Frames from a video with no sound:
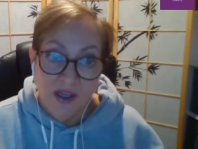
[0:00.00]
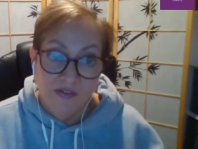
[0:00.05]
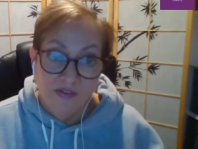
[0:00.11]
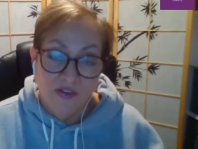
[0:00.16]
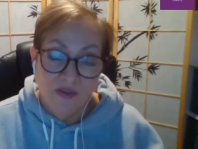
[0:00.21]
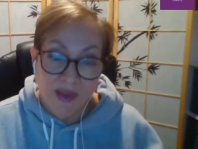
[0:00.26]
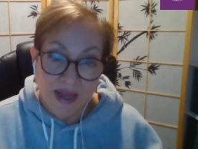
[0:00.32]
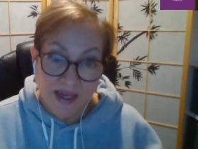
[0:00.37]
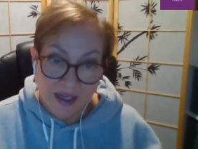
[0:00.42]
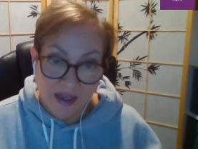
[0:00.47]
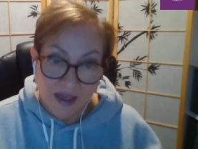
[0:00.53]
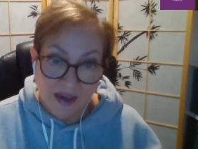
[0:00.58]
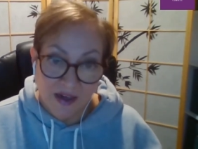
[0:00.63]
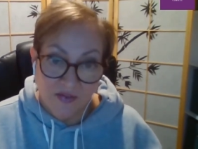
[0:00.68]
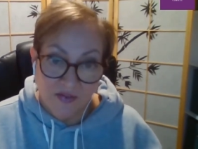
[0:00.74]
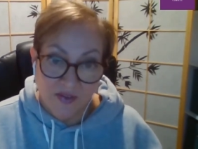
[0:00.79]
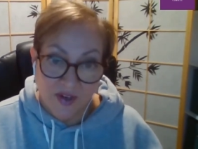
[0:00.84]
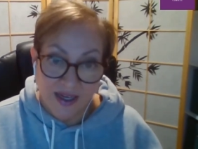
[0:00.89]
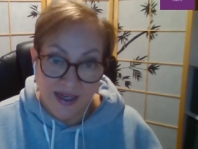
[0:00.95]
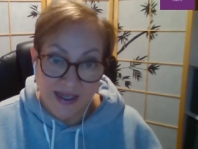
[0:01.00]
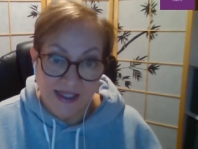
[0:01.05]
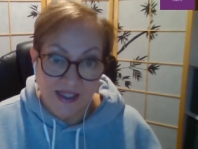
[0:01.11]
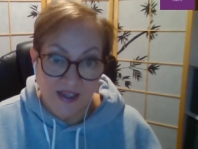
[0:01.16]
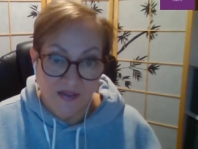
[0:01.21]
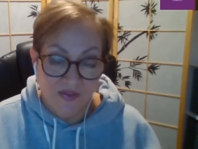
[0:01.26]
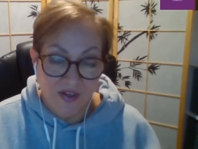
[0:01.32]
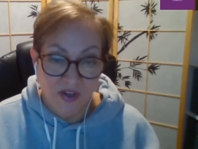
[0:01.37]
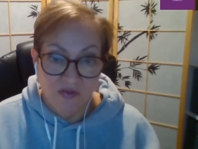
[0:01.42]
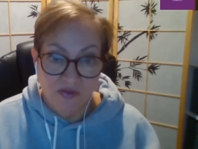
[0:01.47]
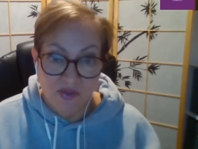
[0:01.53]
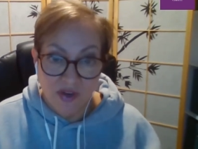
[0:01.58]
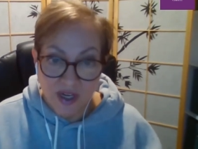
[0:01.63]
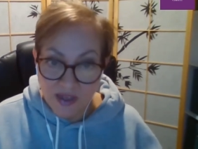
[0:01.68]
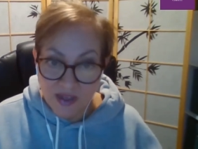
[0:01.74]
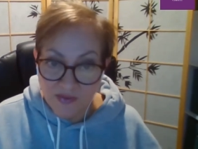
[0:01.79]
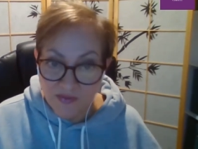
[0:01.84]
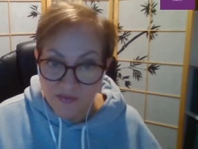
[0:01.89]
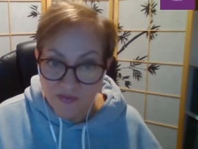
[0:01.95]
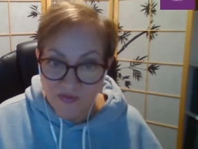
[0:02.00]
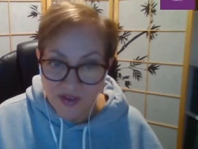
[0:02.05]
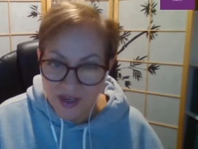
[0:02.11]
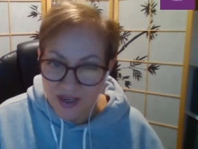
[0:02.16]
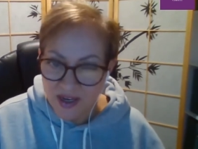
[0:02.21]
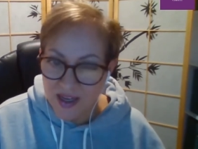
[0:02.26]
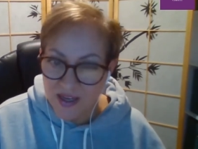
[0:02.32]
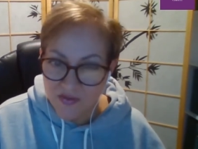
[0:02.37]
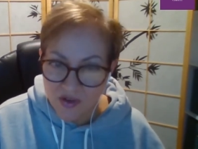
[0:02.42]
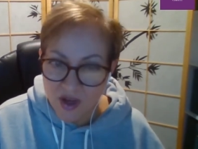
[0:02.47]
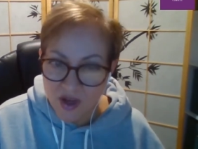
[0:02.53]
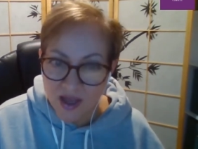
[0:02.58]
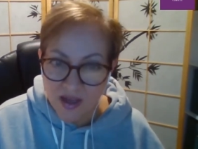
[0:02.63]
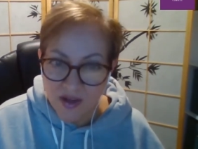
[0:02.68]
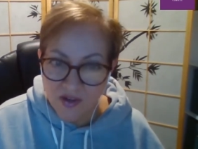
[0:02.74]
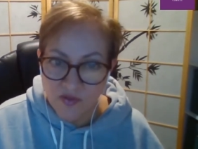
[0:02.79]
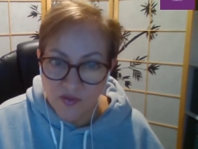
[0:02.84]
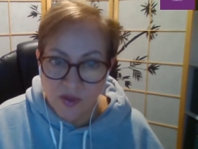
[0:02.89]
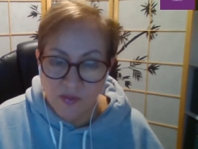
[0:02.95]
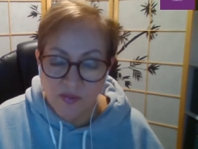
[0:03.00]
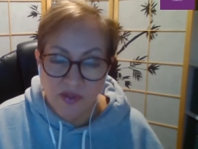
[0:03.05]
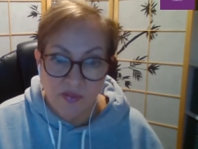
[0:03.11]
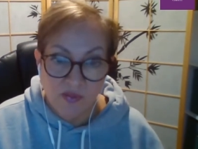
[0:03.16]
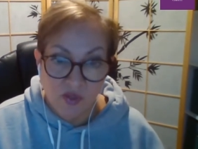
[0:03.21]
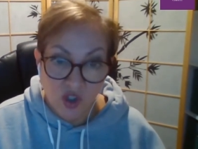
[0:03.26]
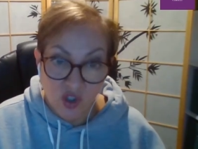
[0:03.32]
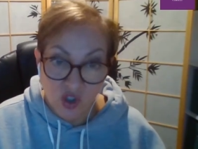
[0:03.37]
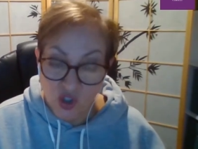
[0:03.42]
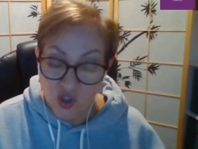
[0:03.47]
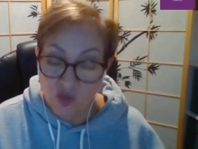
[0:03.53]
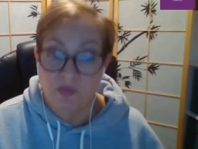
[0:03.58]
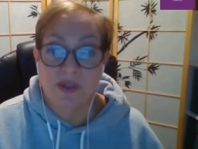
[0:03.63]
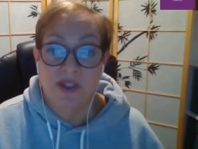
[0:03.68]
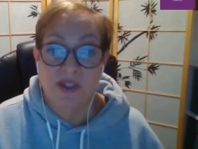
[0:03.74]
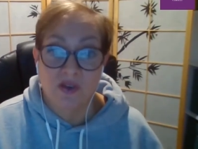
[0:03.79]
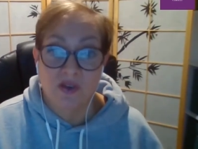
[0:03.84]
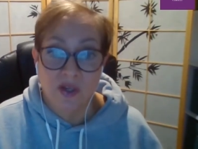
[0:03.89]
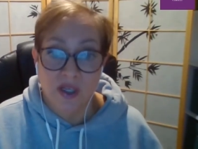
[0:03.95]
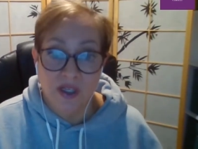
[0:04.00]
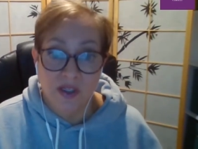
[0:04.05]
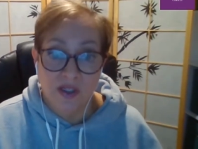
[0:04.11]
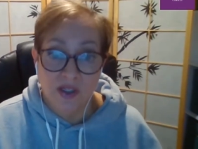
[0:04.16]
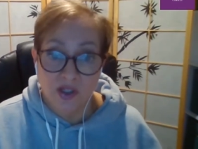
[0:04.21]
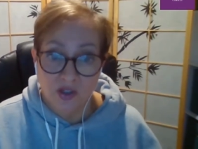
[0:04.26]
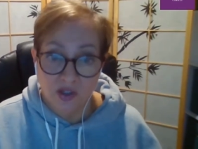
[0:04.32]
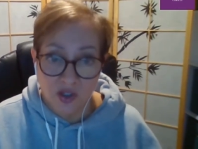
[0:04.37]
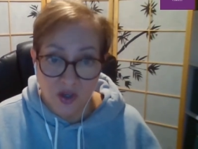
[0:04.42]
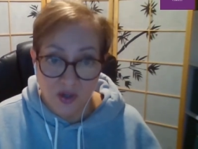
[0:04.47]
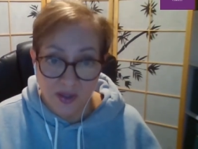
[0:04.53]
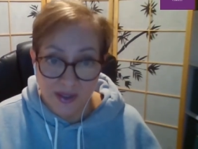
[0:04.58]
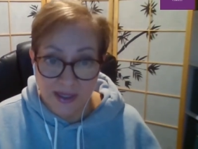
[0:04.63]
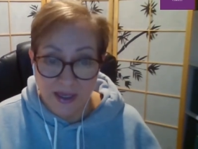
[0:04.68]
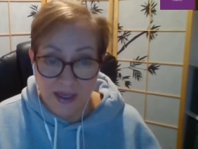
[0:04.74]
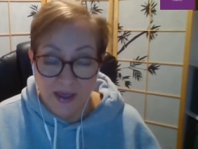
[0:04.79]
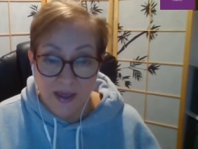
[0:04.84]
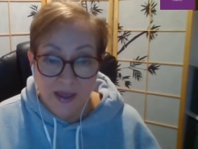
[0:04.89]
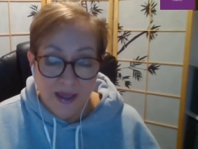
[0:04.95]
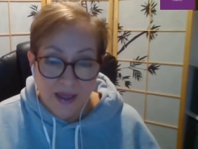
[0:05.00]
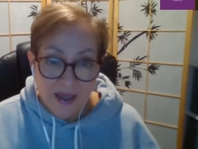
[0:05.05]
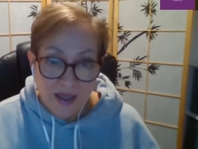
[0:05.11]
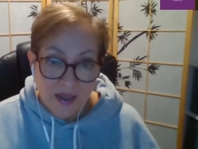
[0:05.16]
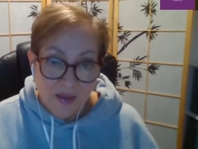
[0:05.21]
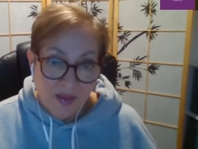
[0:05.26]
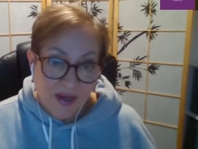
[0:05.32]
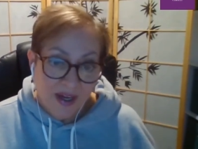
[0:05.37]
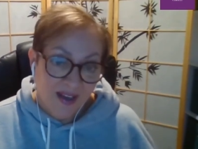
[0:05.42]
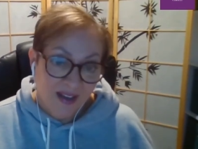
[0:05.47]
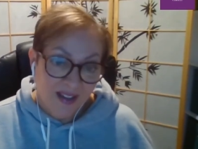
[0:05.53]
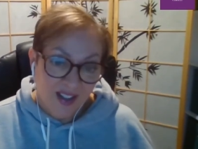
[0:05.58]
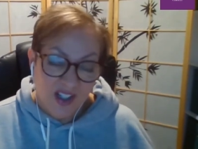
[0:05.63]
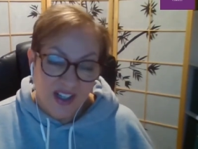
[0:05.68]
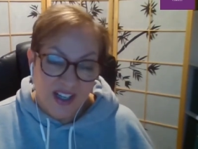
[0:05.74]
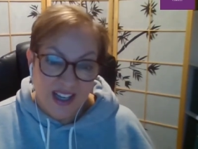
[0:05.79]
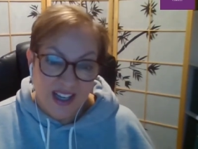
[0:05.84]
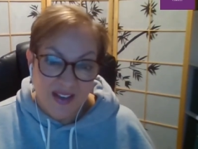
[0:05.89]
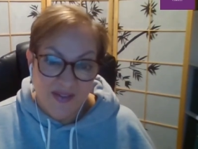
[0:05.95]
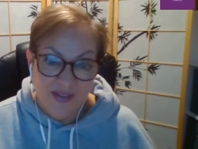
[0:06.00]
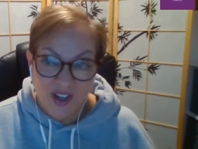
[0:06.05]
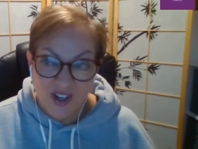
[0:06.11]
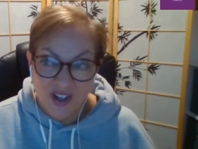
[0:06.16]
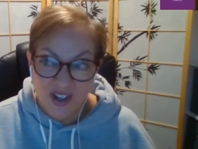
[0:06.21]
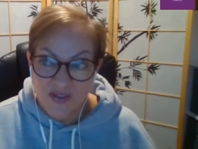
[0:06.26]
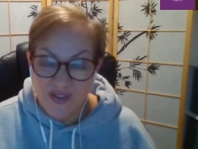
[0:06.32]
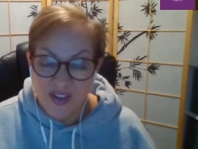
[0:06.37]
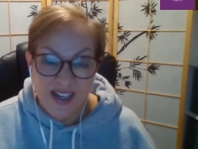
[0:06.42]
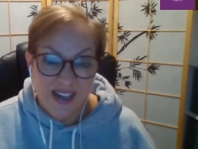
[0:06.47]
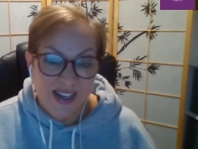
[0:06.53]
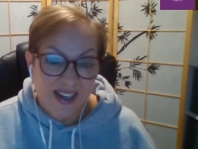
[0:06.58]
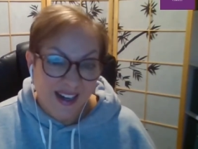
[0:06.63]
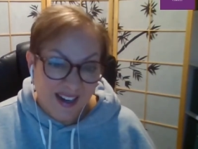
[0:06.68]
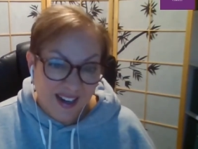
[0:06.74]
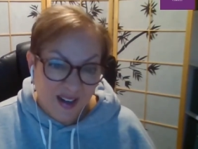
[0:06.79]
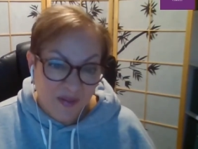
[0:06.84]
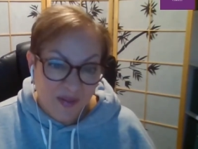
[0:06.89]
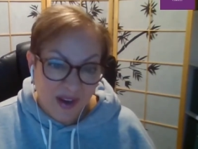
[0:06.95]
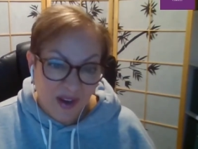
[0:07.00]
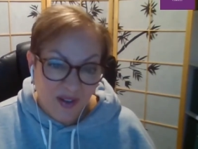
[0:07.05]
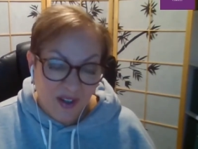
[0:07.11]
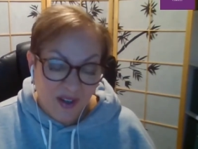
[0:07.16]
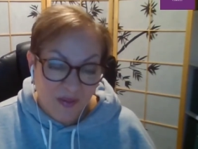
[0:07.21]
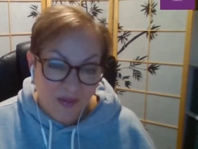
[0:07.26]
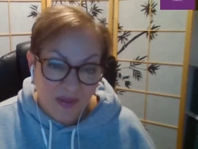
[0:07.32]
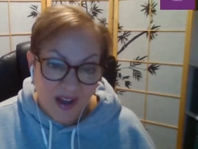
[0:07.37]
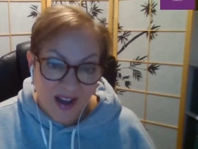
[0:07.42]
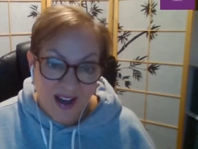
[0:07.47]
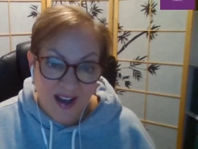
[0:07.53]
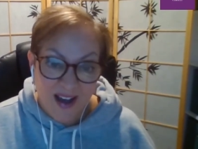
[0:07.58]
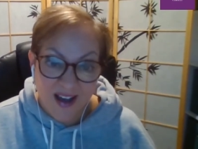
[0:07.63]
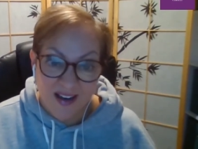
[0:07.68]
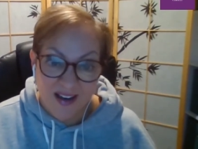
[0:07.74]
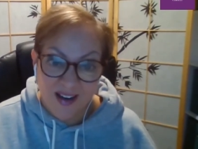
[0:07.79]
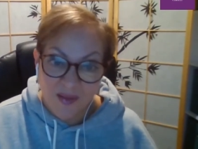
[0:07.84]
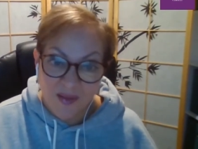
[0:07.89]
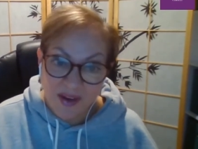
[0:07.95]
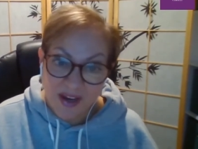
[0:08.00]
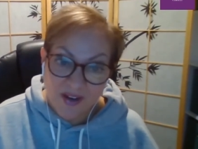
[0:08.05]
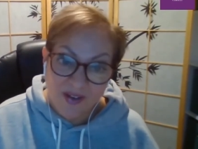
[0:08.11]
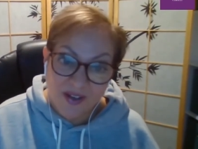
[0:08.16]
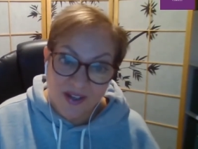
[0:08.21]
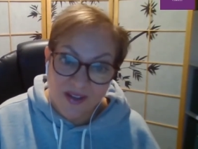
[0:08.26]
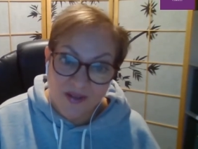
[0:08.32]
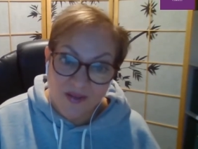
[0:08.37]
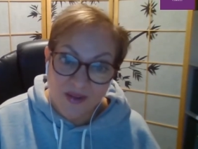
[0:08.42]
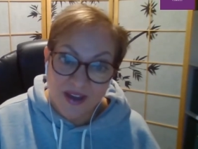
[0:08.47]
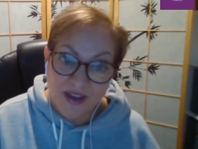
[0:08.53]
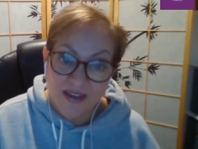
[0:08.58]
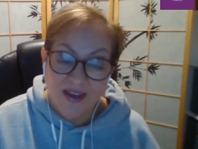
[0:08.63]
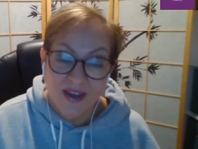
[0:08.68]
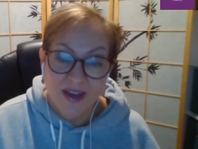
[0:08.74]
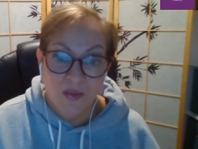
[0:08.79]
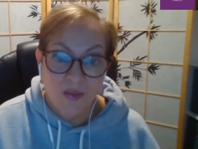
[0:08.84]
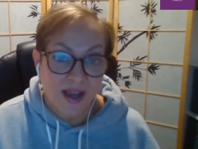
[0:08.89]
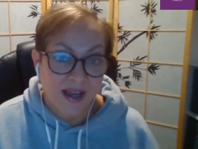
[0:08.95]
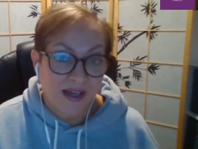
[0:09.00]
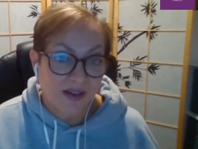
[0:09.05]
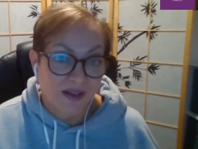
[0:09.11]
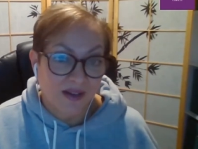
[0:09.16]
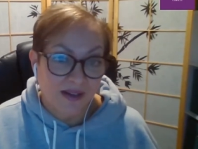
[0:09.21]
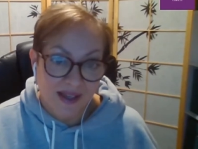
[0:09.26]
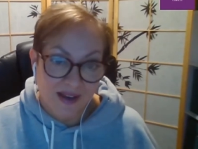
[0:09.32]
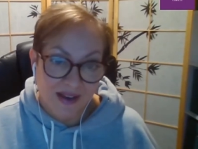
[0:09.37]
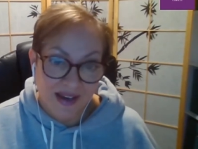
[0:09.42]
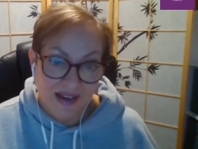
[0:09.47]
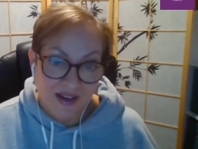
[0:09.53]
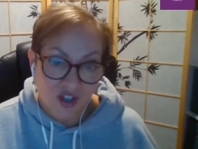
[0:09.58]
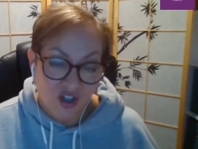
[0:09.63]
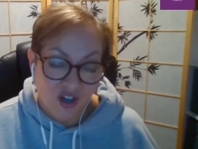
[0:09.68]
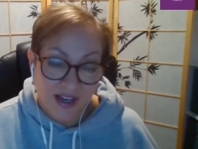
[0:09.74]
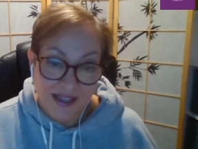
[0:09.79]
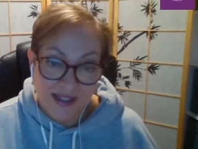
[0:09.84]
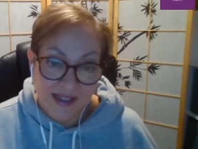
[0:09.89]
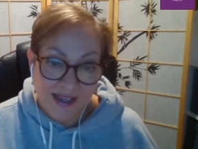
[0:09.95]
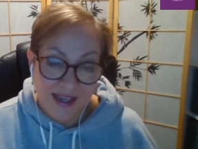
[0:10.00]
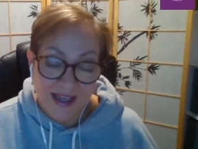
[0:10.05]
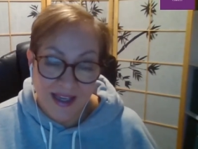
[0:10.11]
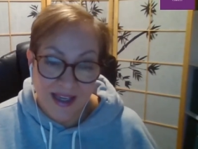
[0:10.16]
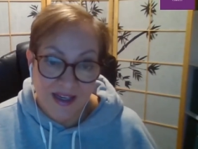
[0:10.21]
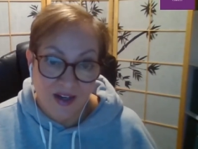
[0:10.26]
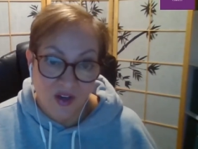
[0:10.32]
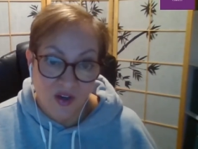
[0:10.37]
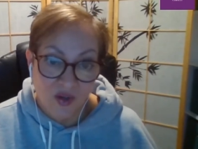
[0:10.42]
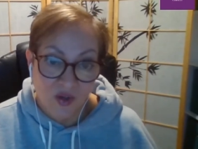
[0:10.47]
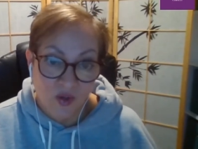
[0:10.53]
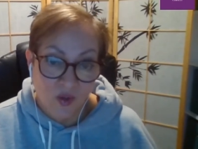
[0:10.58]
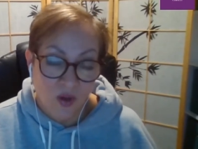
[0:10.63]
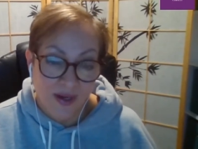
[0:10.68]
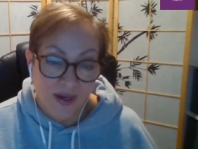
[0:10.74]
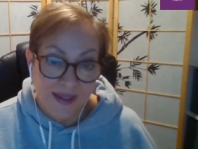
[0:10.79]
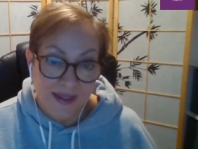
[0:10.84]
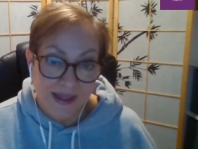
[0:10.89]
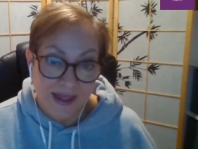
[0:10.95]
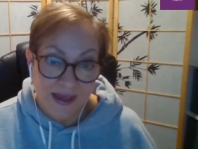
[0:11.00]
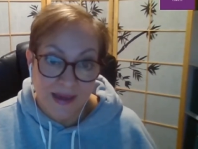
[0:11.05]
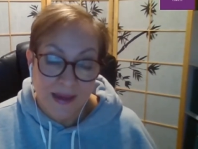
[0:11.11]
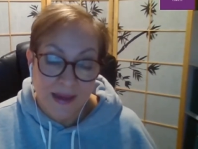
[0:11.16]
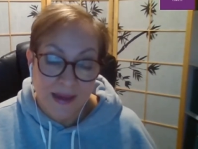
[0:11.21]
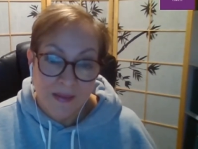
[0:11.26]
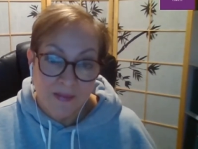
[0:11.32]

for medical advice. If you really feel like you've got health problems, you should be talking to your doctor. But actually, if you're just feeling a little bit under par, a little bit under the weather, why not try taking a good quality